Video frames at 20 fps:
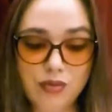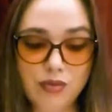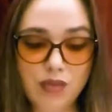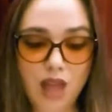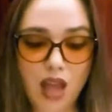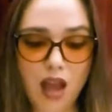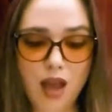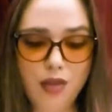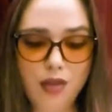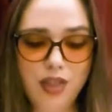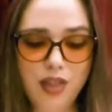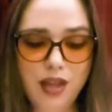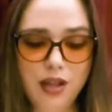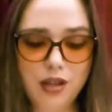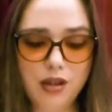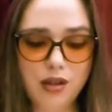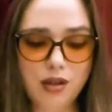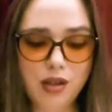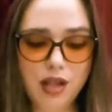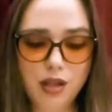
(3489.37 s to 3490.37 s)
and they
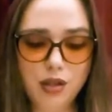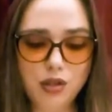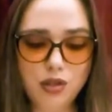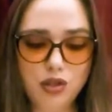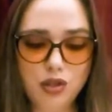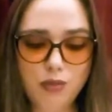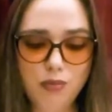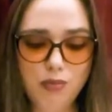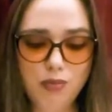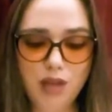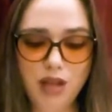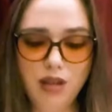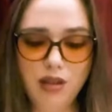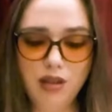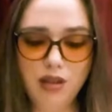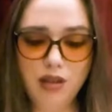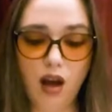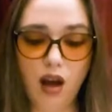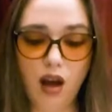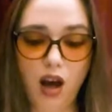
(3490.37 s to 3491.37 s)
cling to
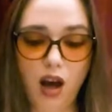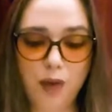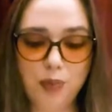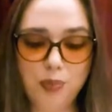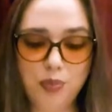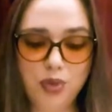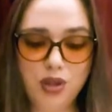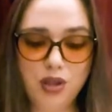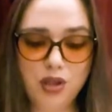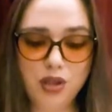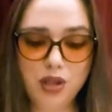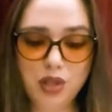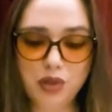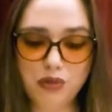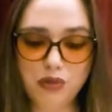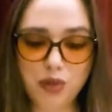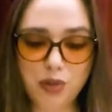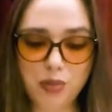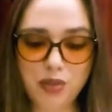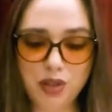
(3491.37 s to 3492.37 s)
me, appealing
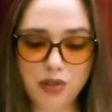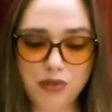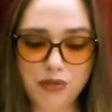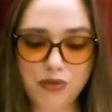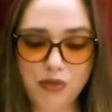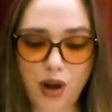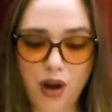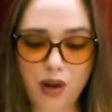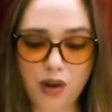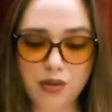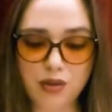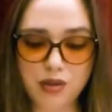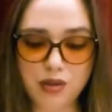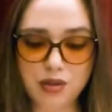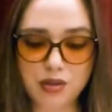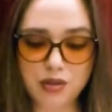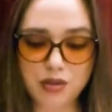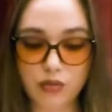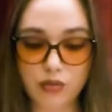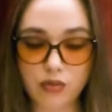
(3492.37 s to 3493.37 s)
from their
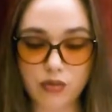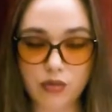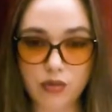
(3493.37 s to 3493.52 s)
fathers.